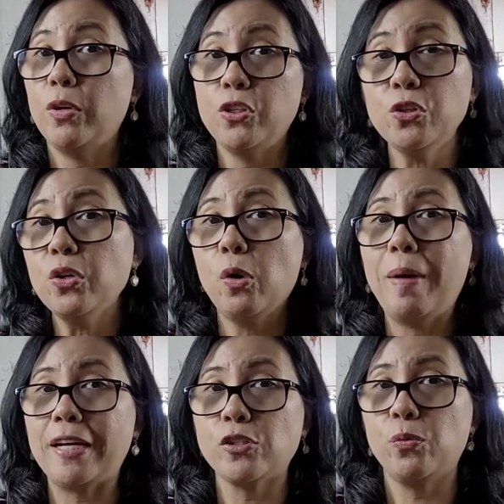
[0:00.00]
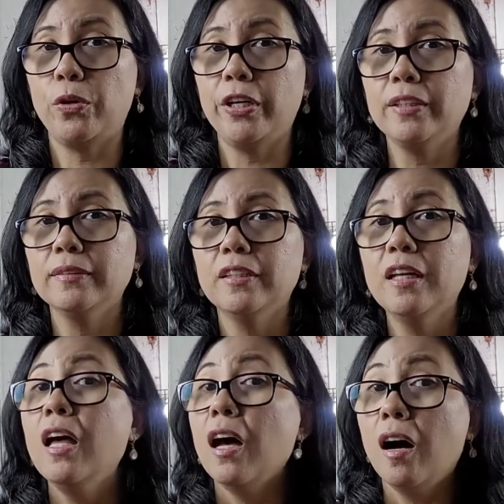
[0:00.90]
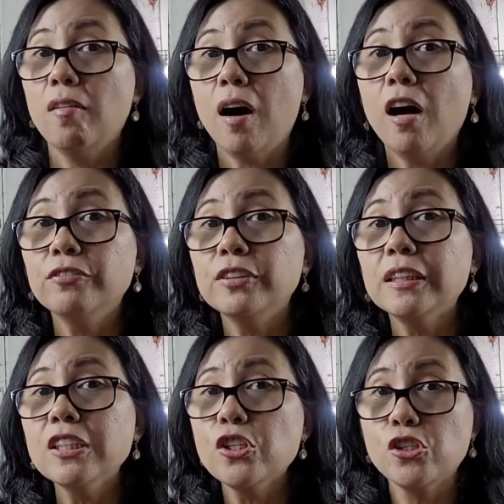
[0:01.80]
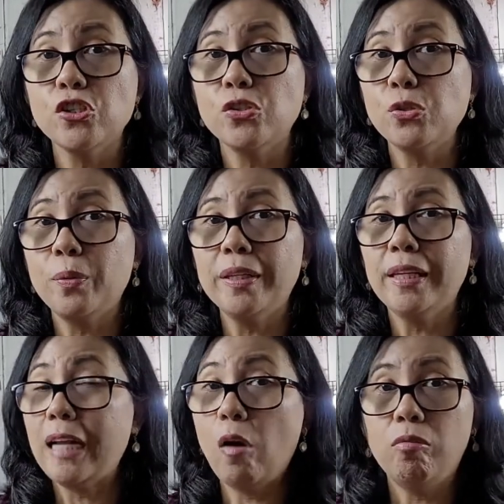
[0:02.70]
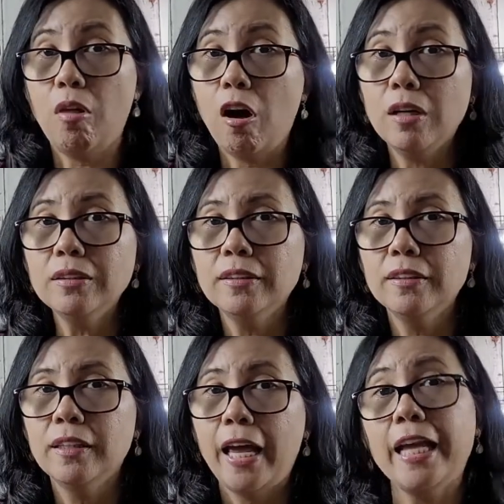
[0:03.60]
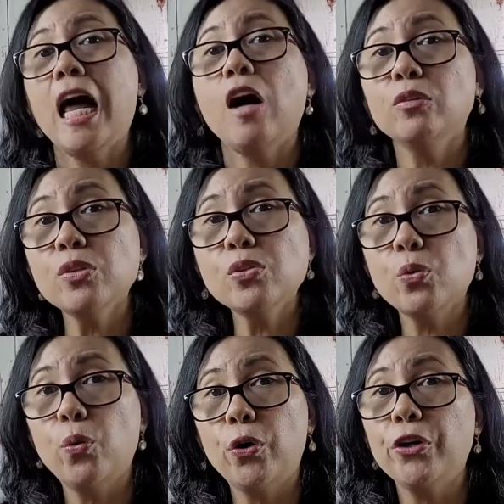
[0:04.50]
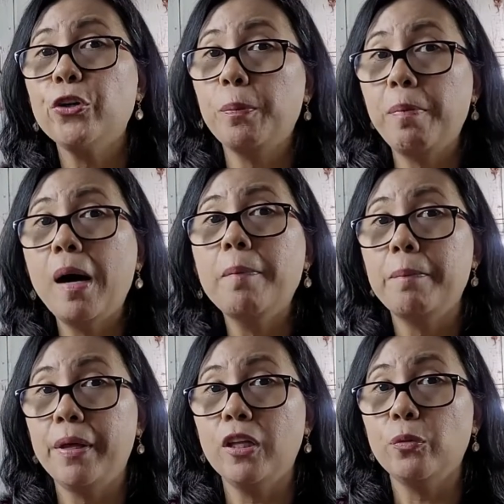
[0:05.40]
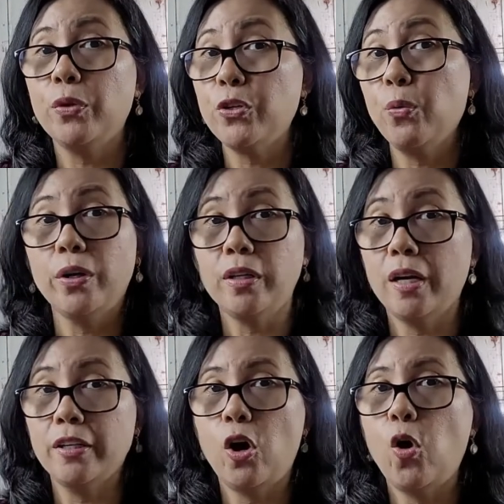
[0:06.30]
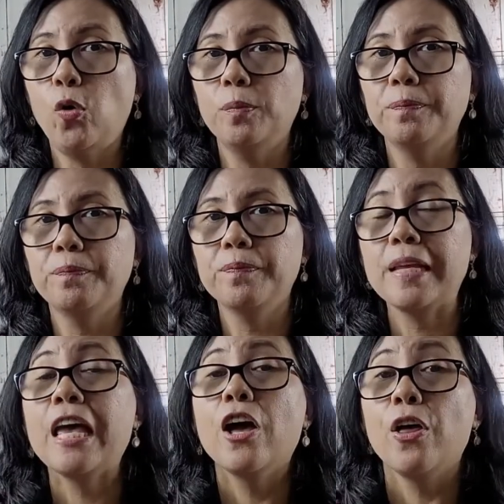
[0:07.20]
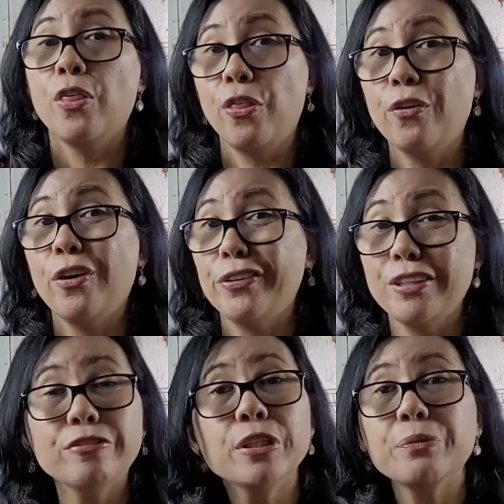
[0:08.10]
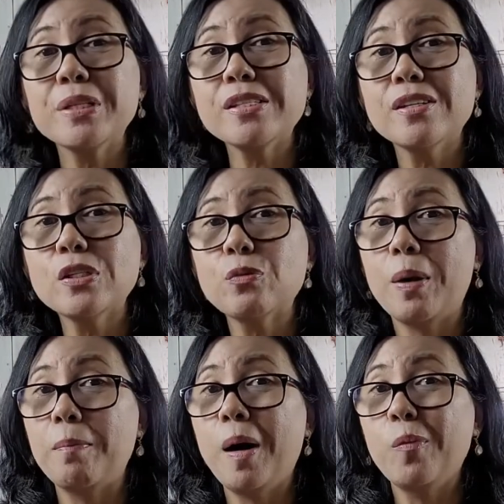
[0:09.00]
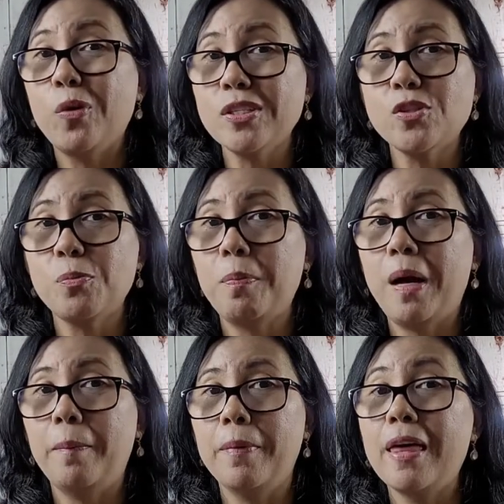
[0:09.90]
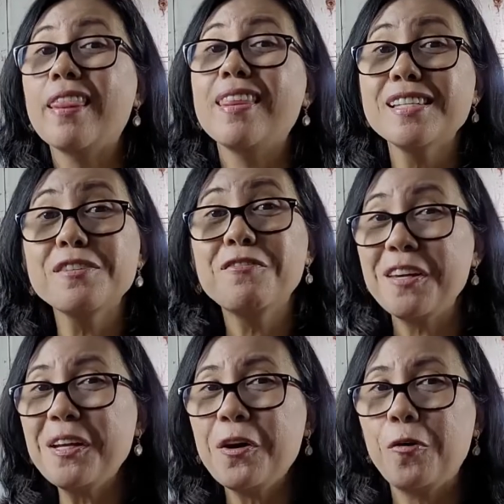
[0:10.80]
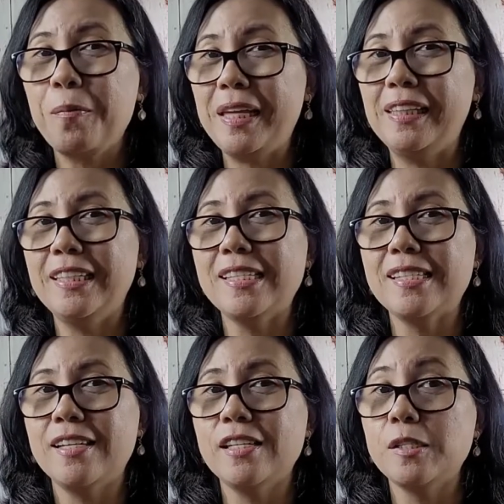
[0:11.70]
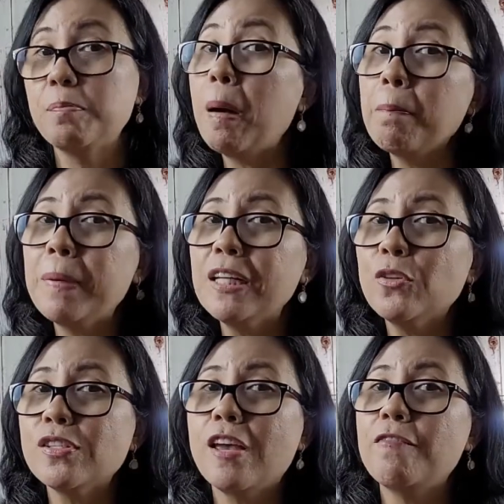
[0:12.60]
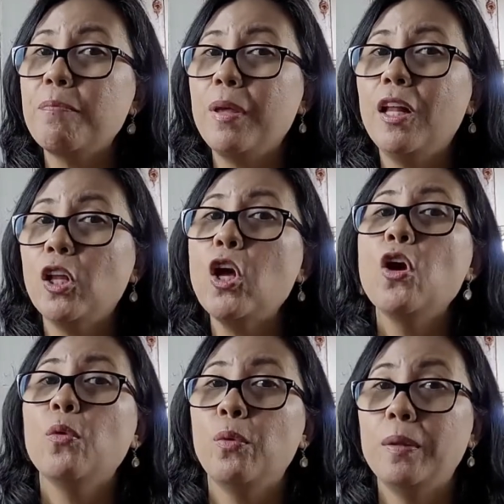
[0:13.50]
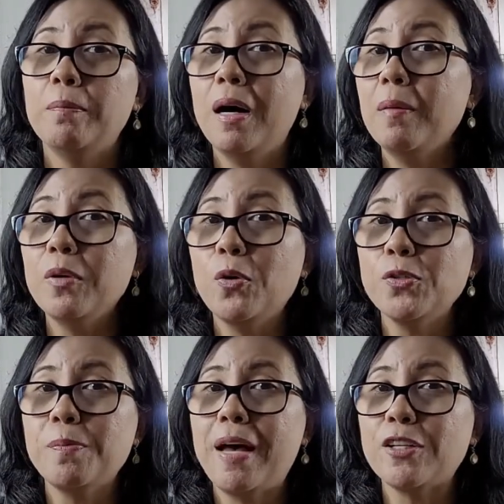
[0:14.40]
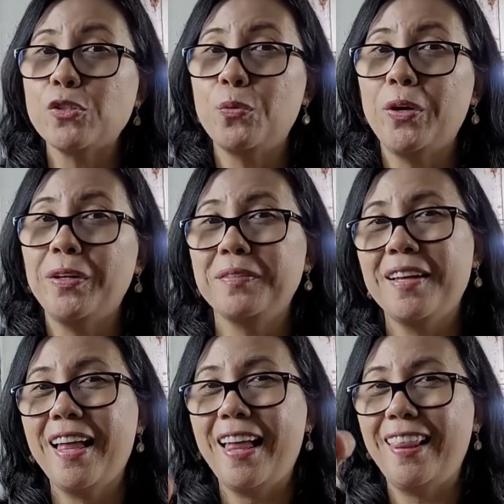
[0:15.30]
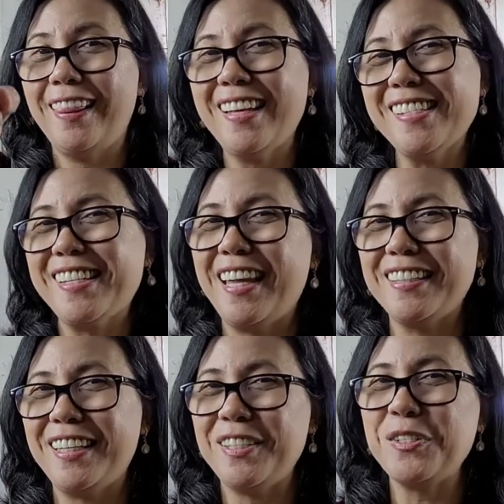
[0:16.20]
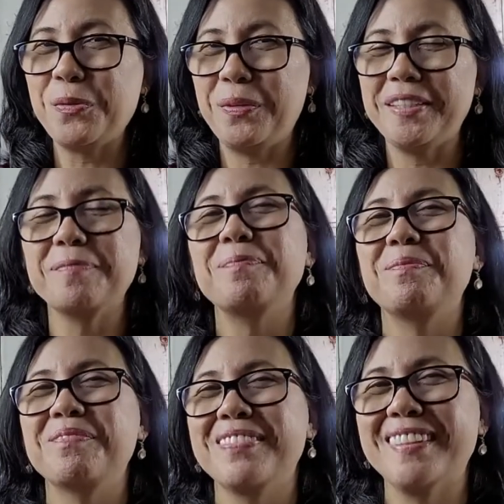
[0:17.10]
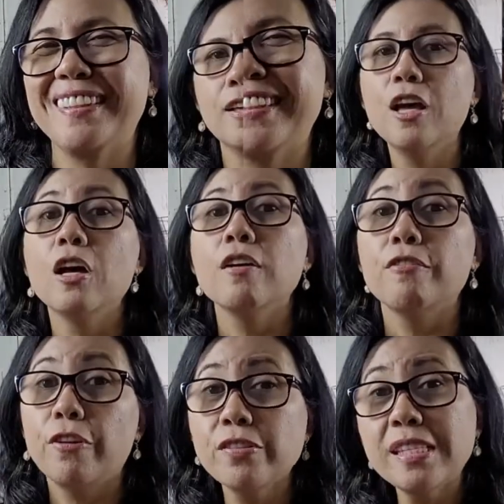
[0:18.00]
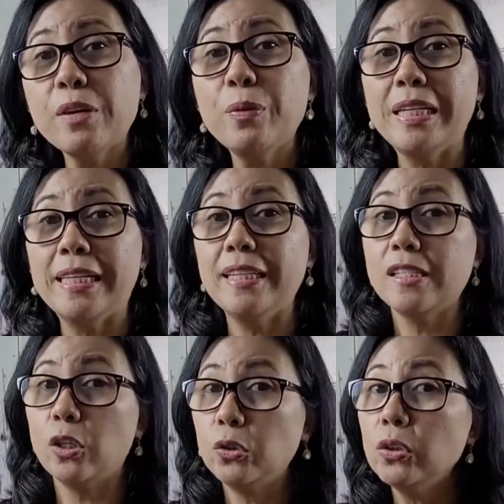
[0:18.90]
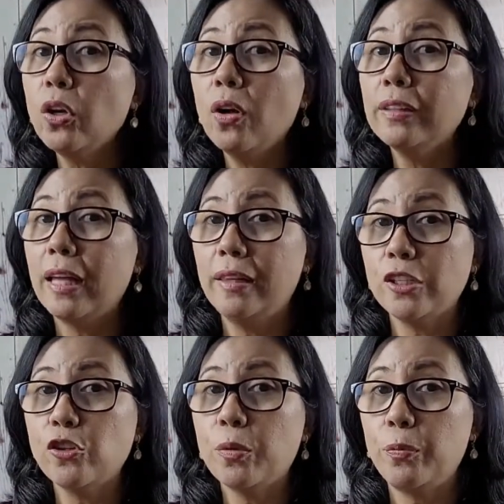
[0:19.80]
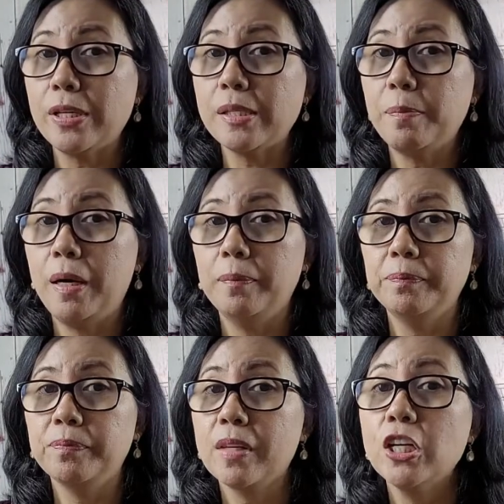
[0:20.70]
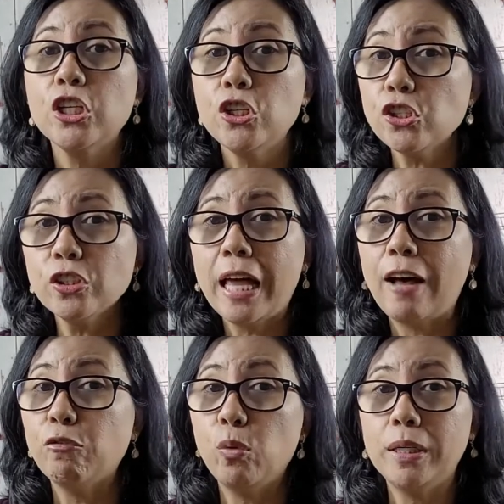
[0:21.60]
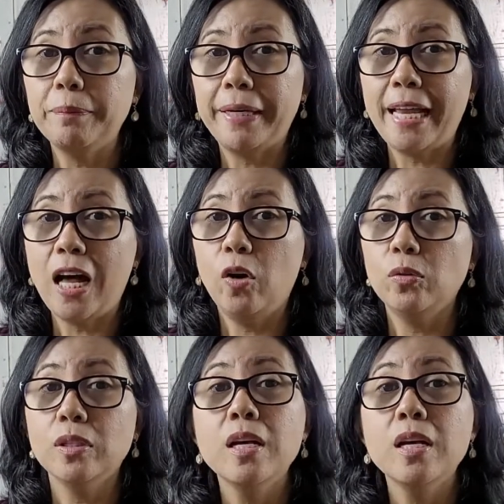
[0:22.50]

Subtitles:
when you go back to work, how often you should do it and how long, and how to store your pump milk when you are not at home. There are different reasons why mom wants to pump. This video mainly discusses pumping to save milk when mom goes back to work. Let's get into it. First thing we need is a good old electric breast pump. You should have one by now.